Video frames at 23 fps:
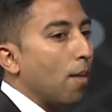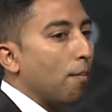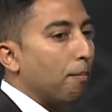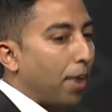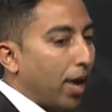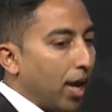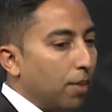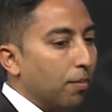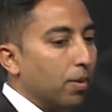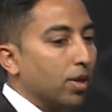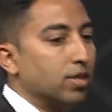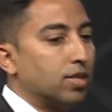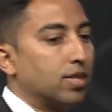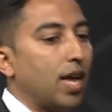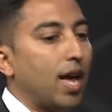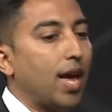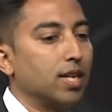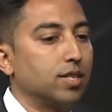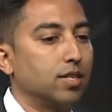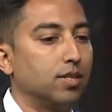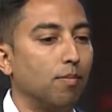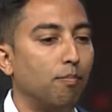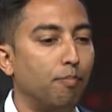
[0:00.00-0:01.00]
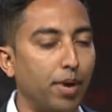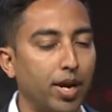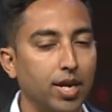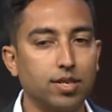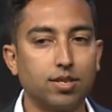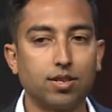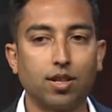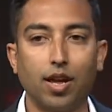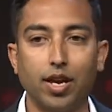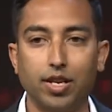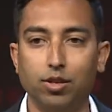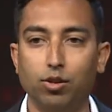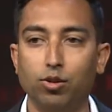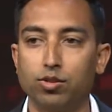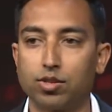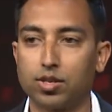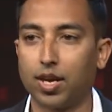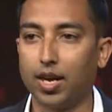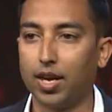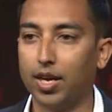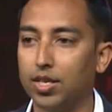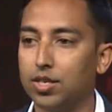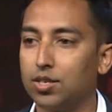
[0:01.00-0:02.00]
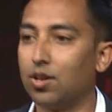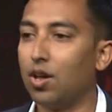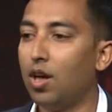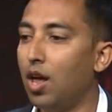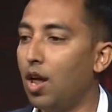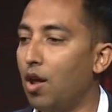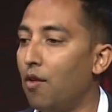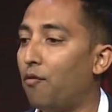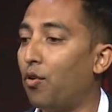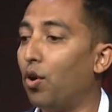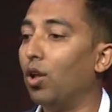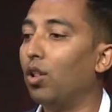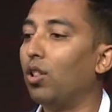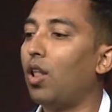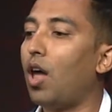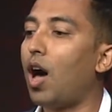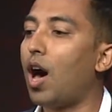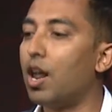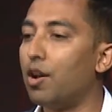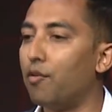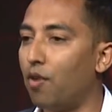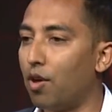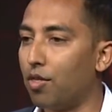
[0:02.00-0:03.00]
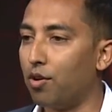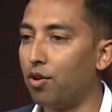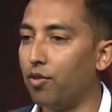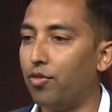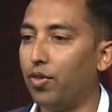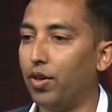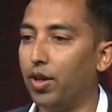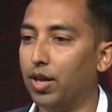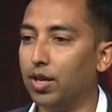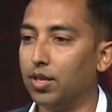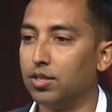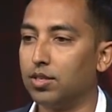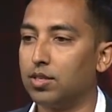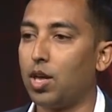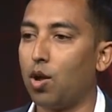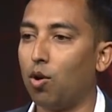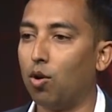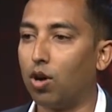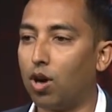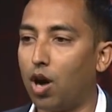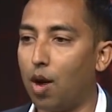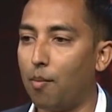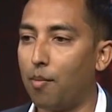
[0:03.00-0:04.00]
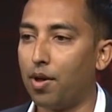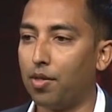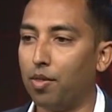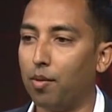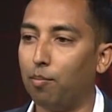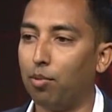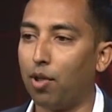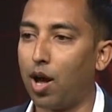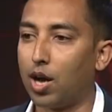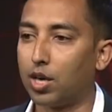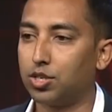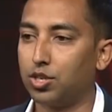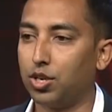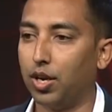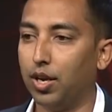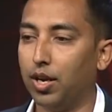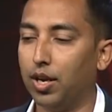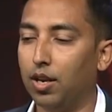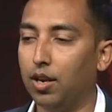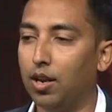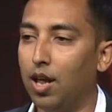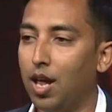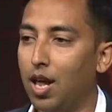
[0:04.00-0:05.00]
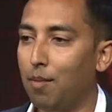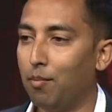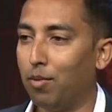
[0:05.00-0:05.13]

payments as the baseline use case for a lot of other things that will come on the blockchain.